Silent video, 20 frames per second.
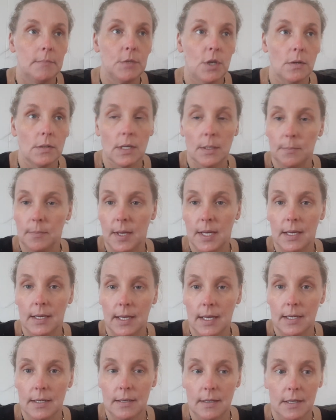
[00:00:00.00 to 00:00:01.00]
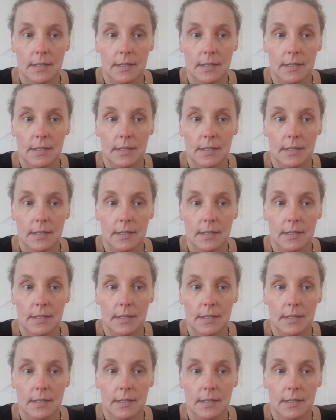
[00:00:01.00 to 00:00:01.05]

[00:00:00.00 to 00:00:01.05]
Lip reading: cooking bacon.